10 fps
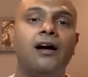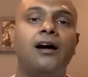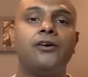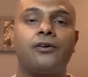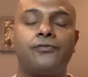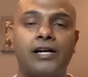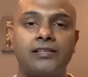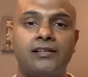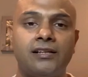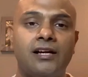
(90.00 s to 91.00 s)
Your
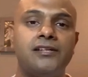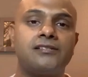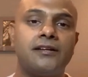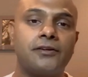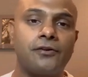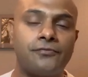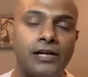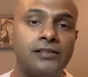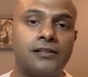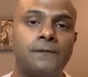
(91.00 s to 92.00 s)
father-in-law is like your
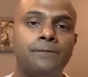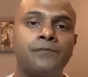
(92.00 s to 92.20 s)
father.